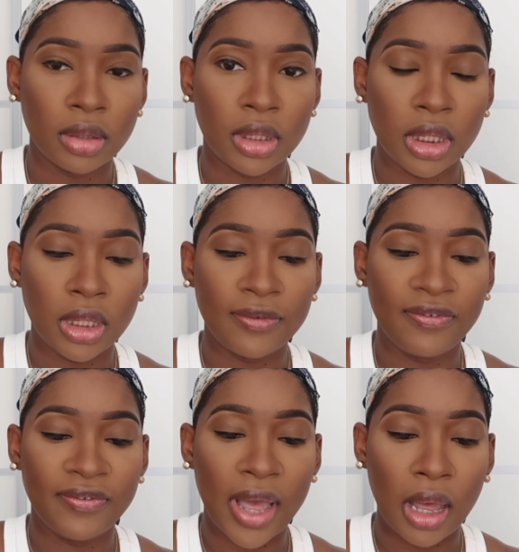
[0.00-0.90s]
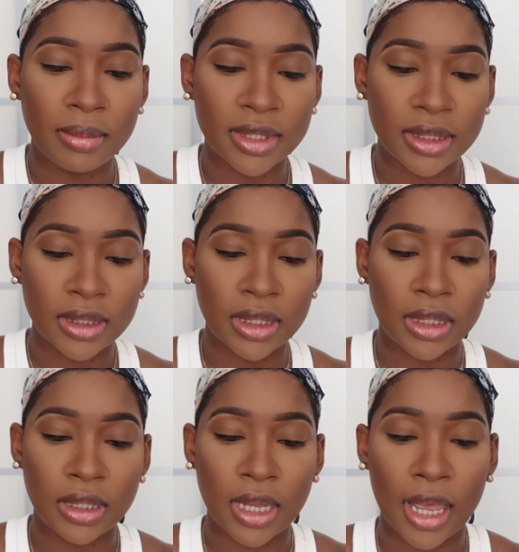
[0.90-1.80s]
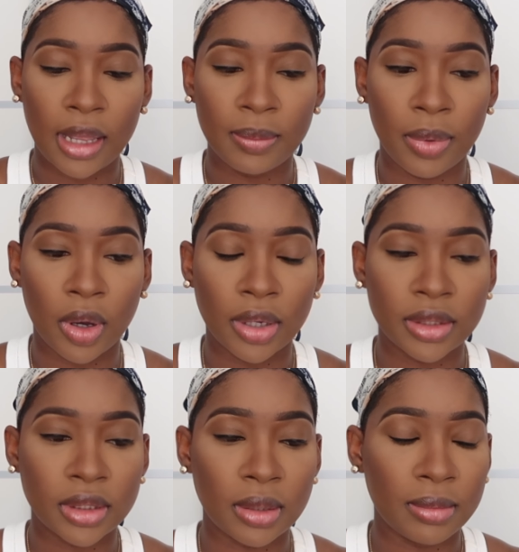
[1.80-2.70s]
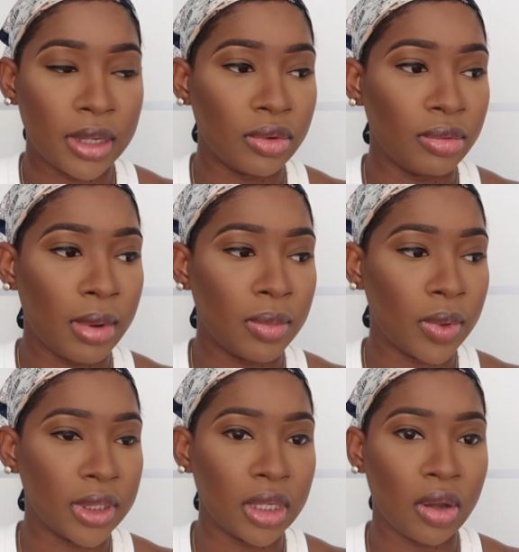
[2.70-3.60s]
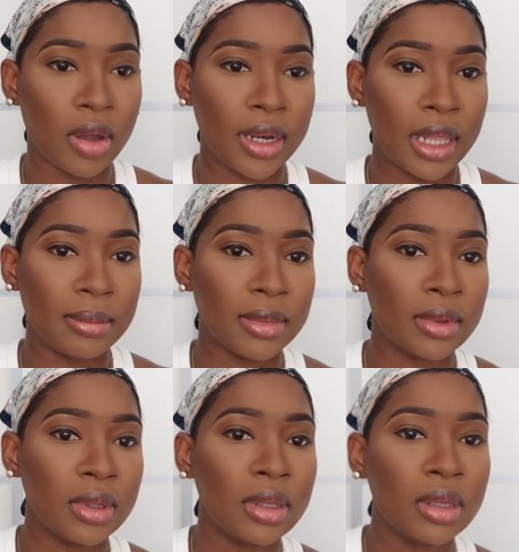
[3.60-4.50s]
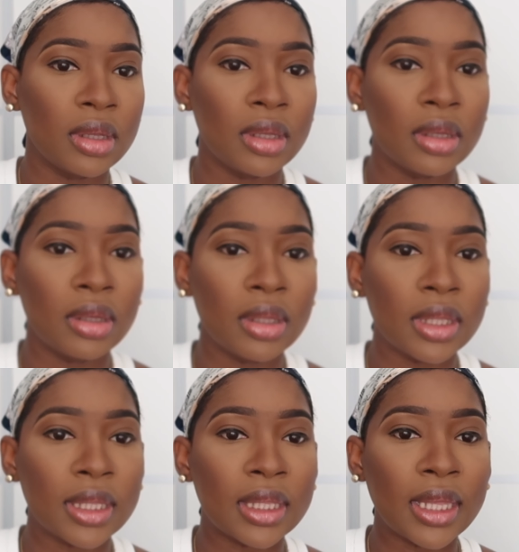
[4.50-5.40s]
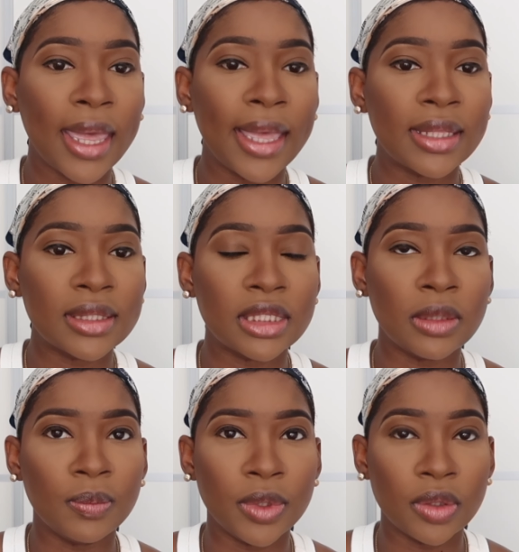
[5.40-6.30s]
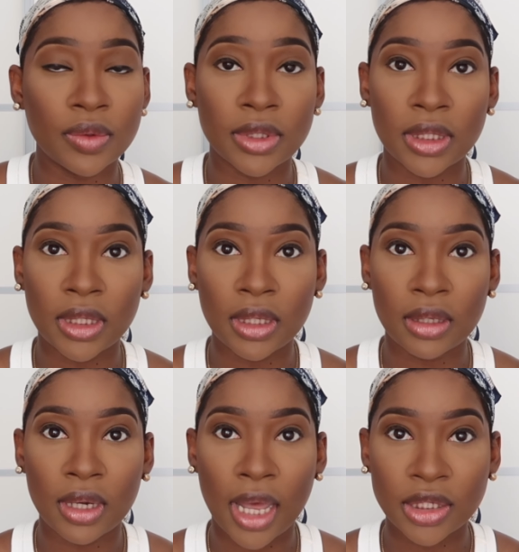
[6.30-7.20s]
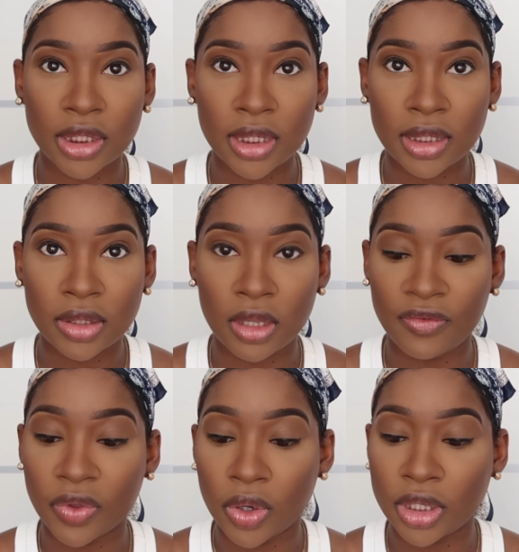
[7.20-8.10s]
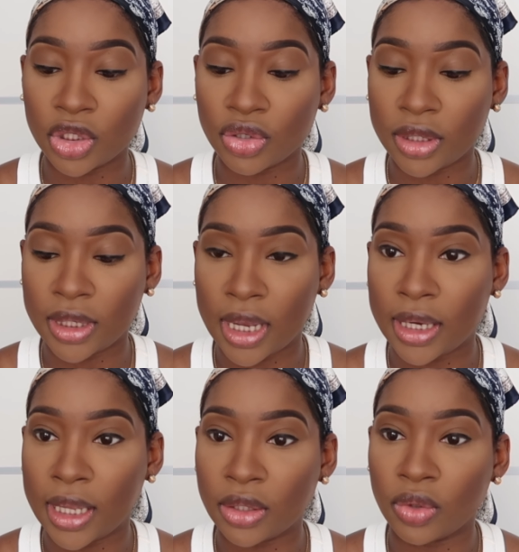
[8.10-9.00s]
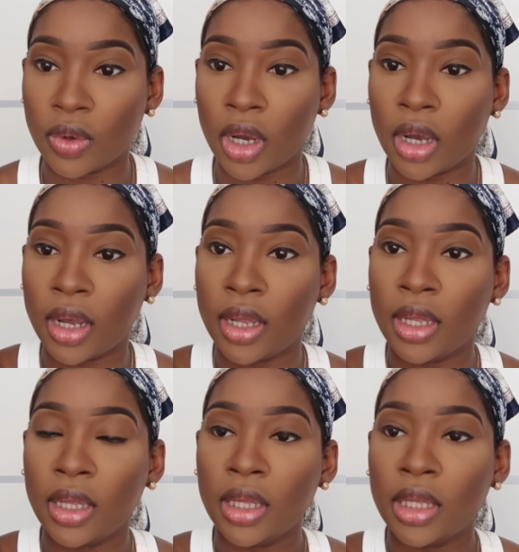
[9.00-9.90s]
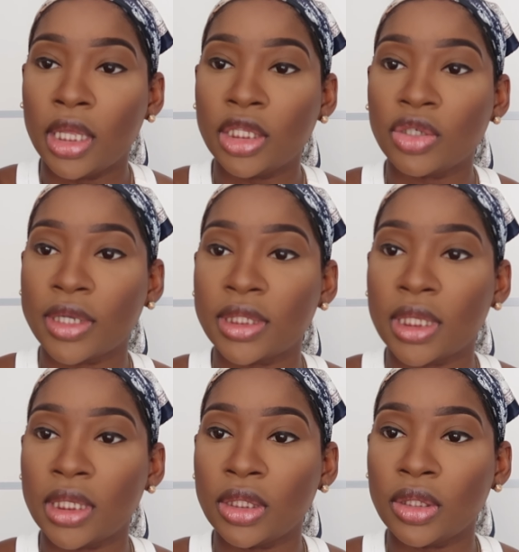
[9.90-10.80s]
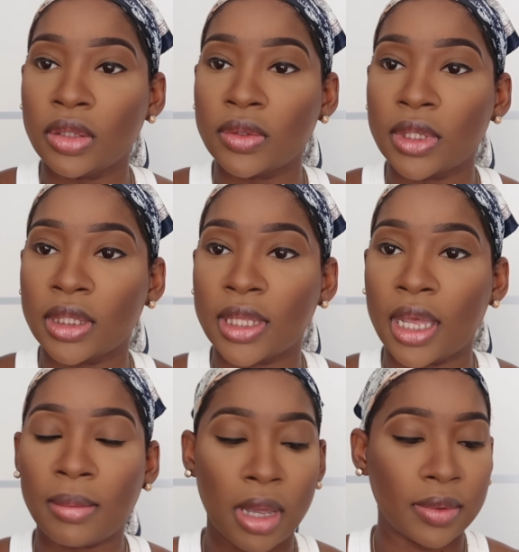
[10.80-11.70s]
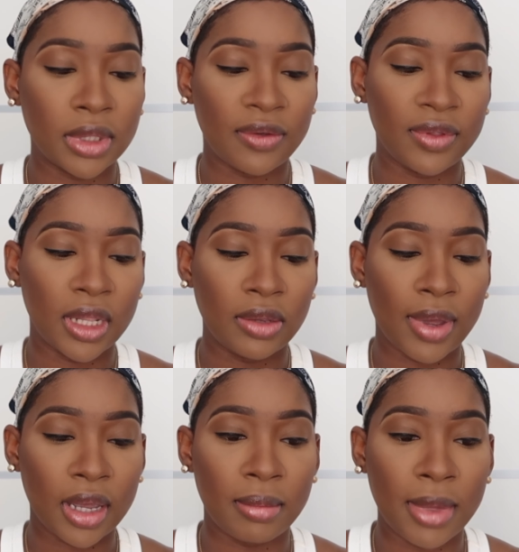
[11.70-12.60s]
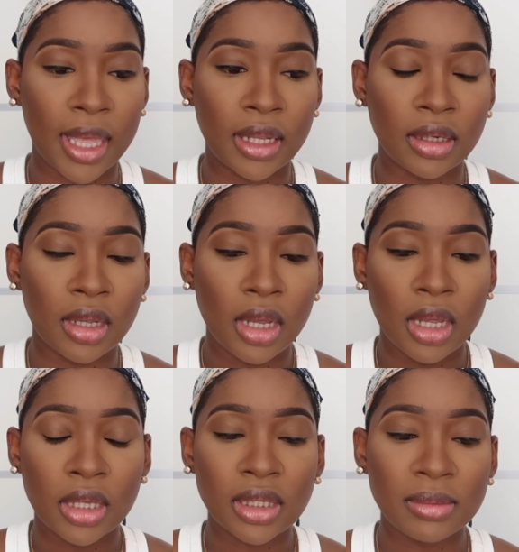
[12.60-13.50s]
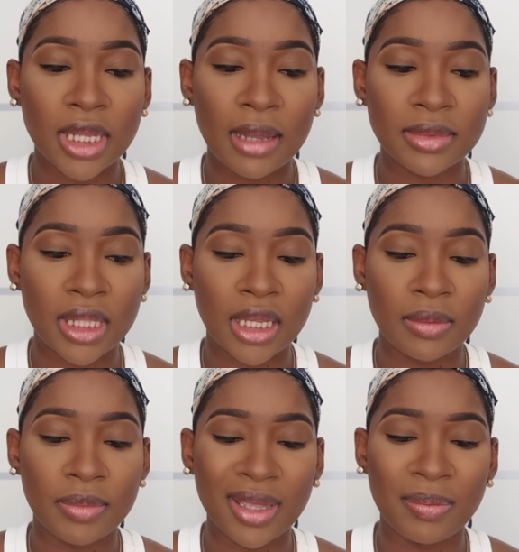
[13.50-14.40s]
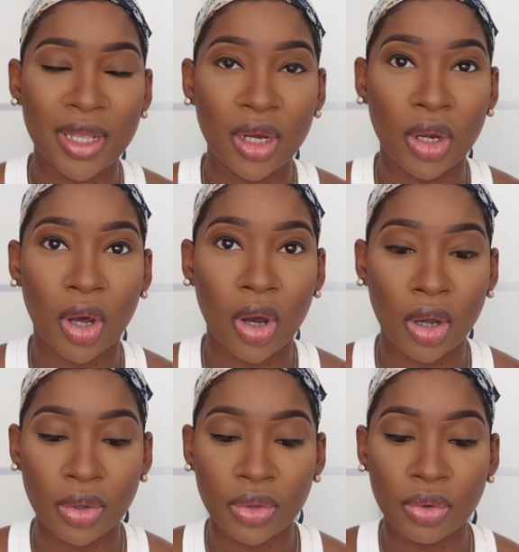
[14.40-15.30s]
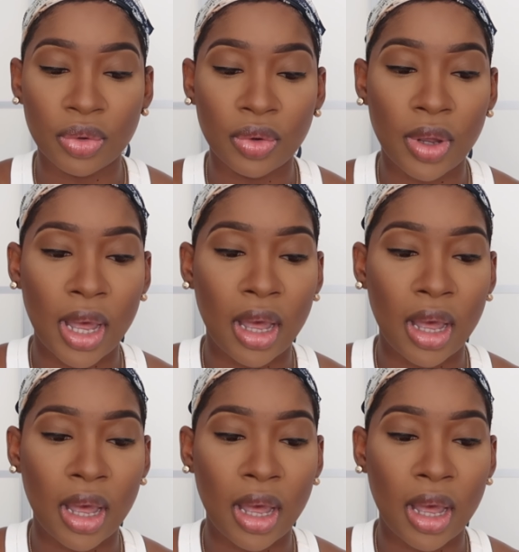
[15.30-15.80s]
the pharmacy. I had bought some, I don't remember what they call them, Kenzie Beauty lashes. So if you're in Trinidad and you are interested in using them, I would definitely recommend. Sometimes they can be a bit long though.